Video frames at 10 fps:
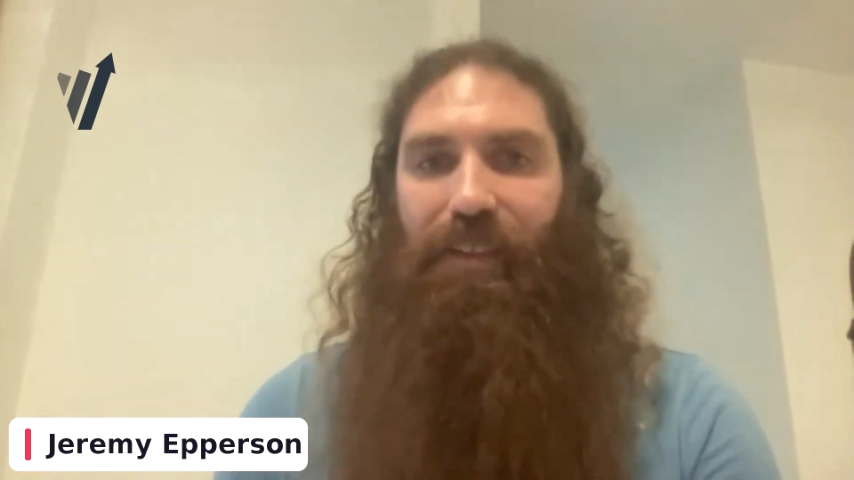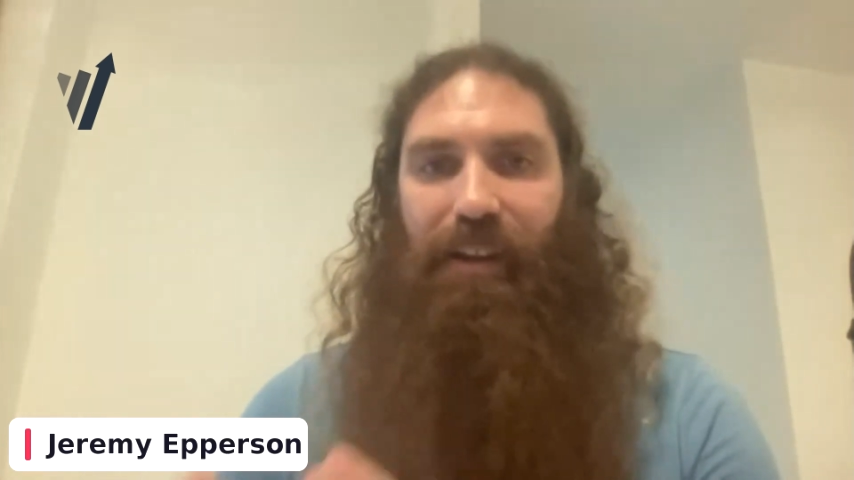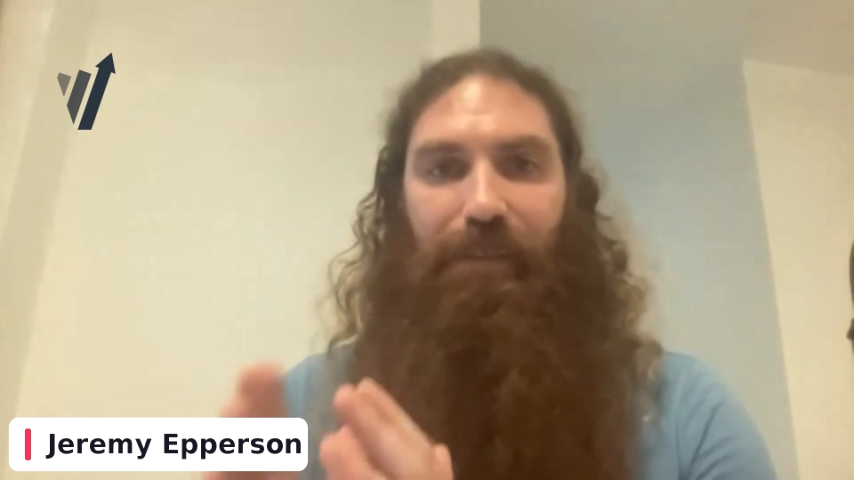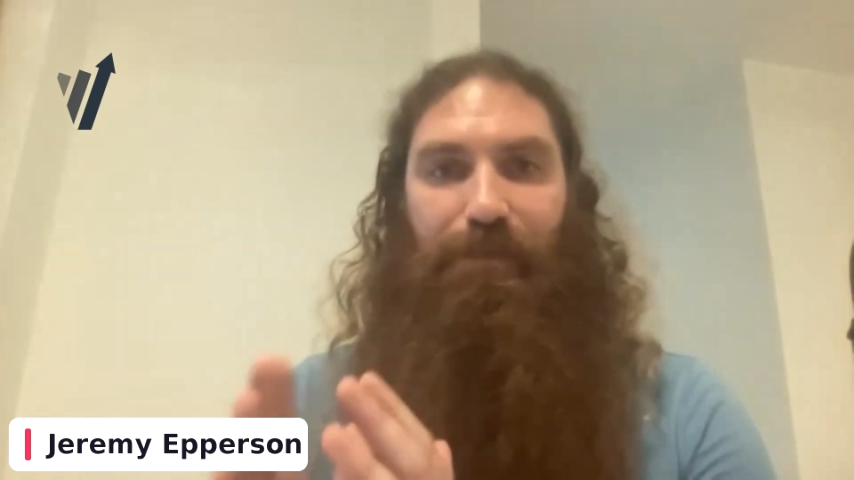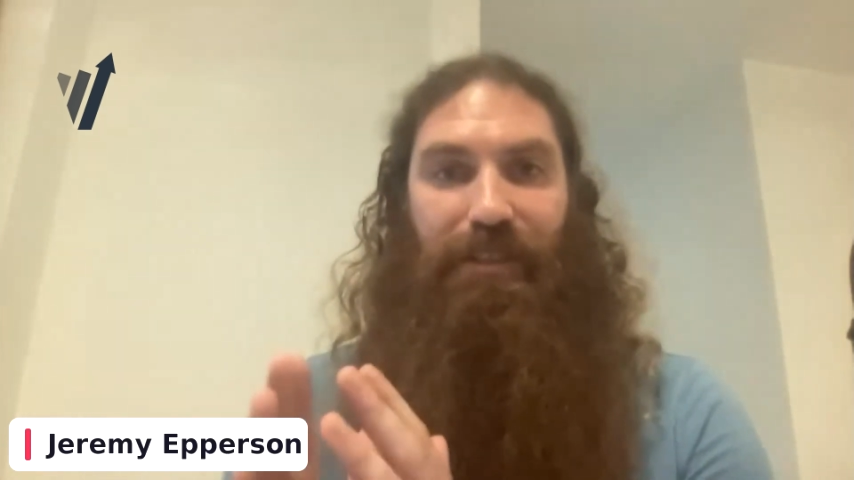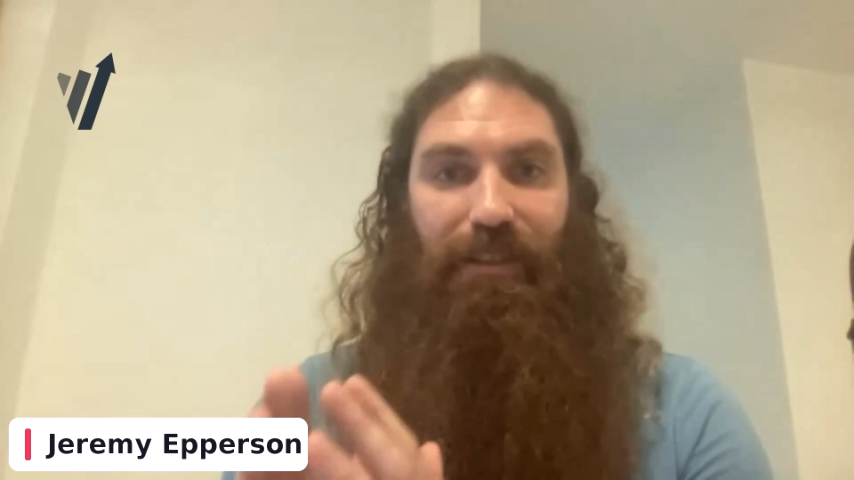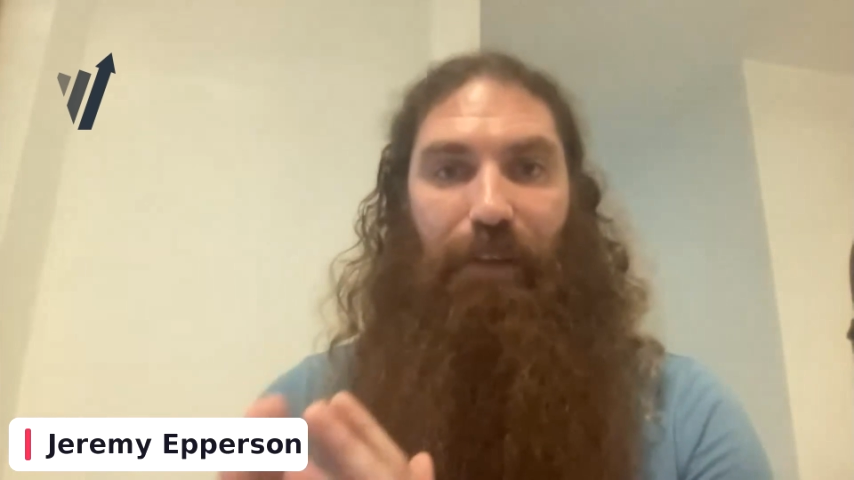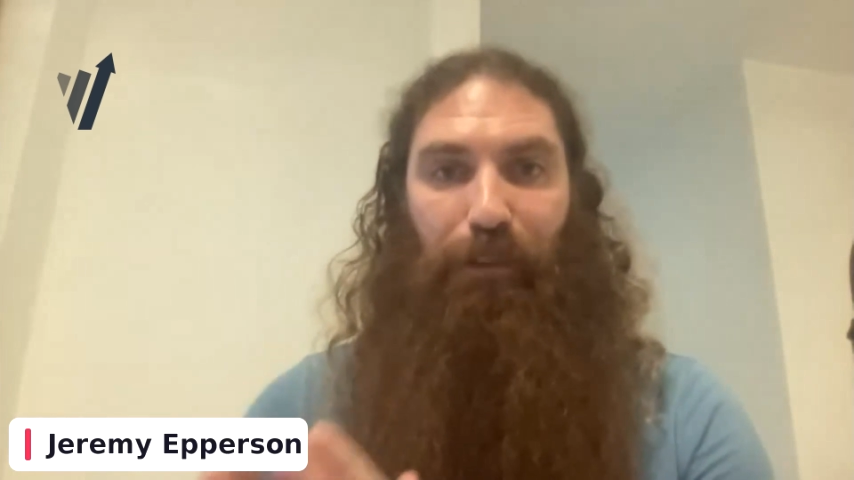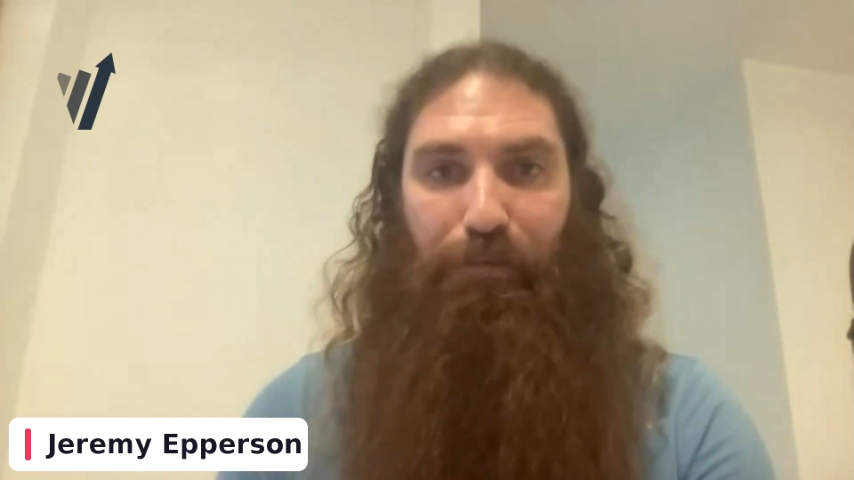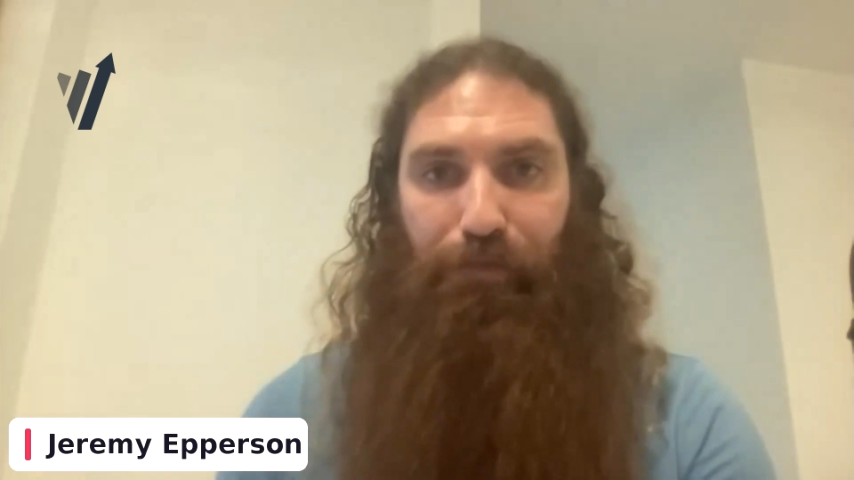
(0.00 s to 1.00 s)
That gives us a
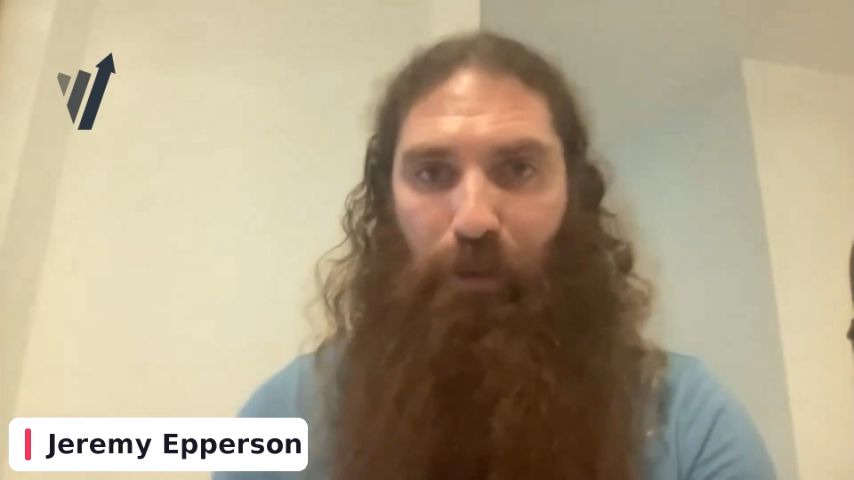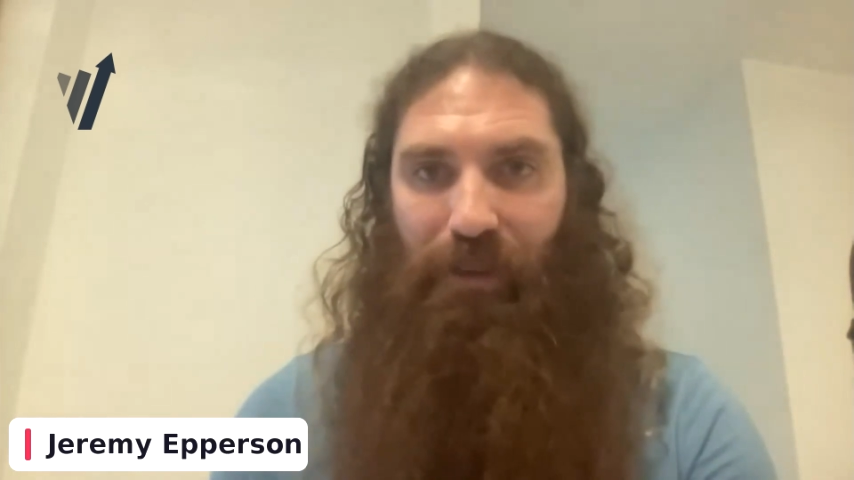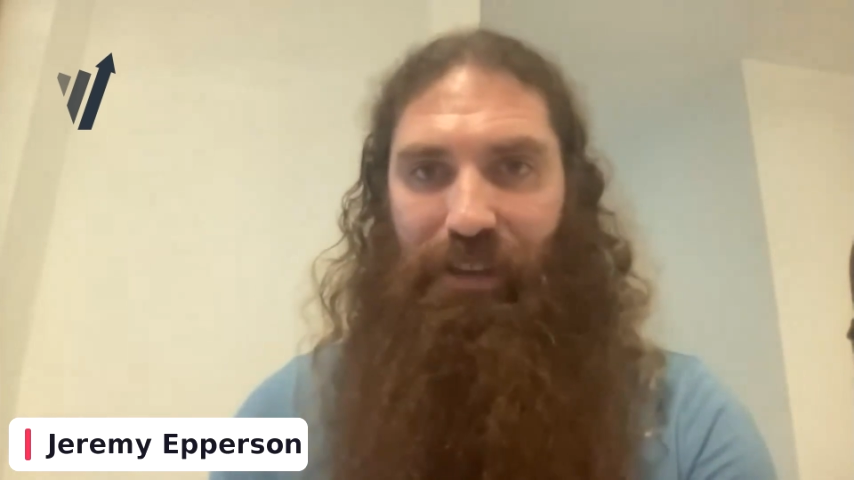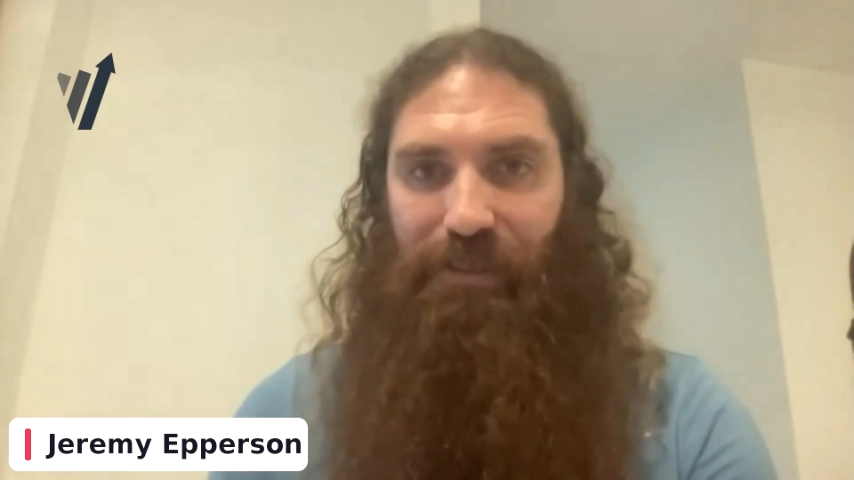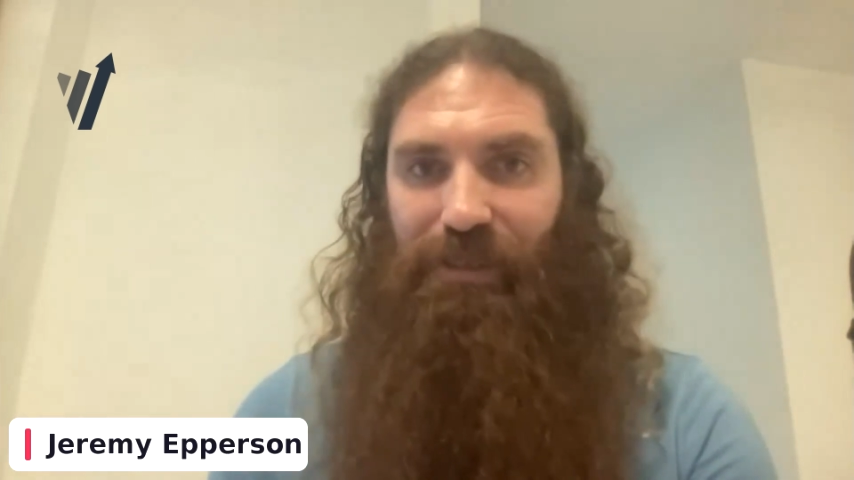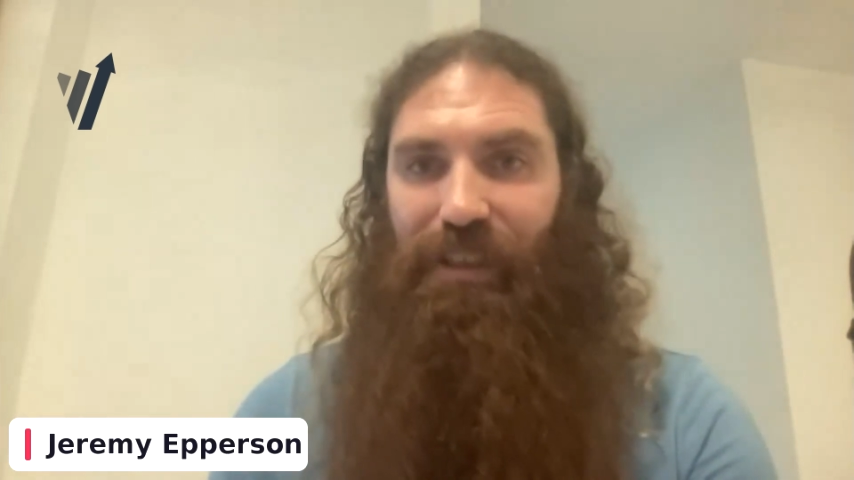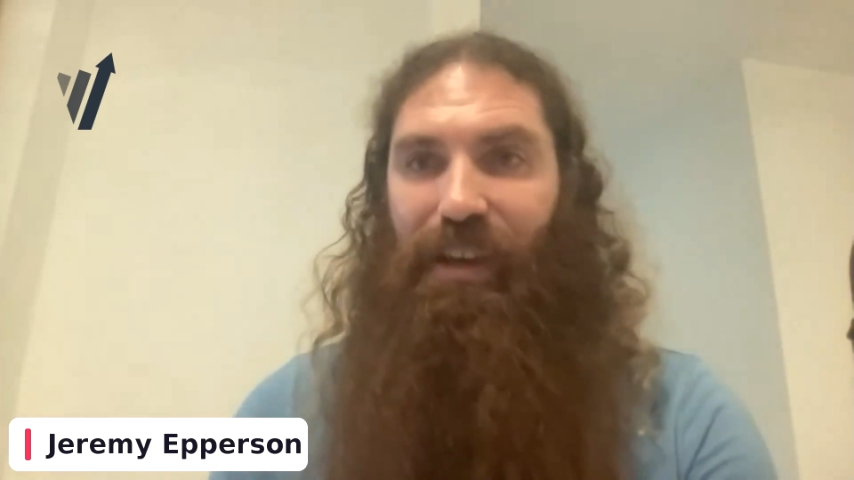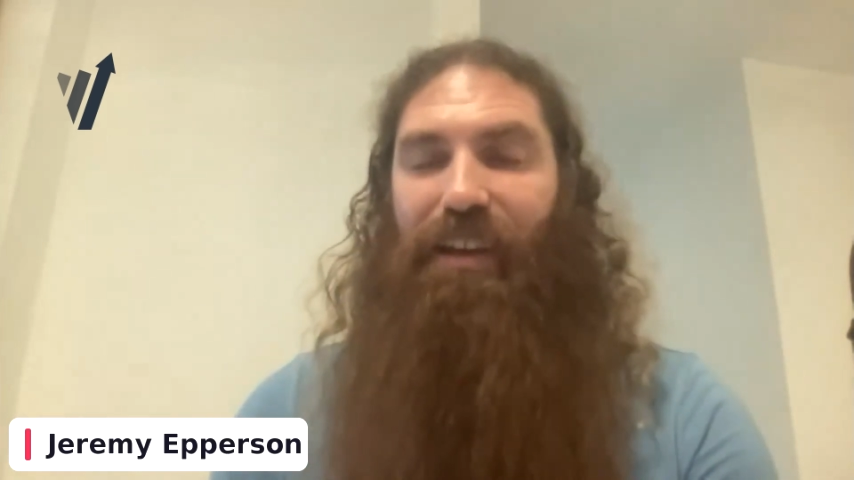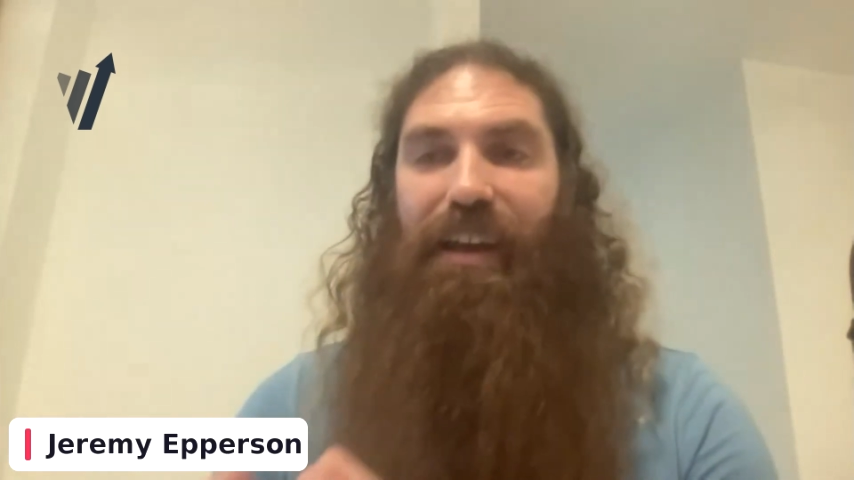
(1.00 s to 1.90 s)
level of focus.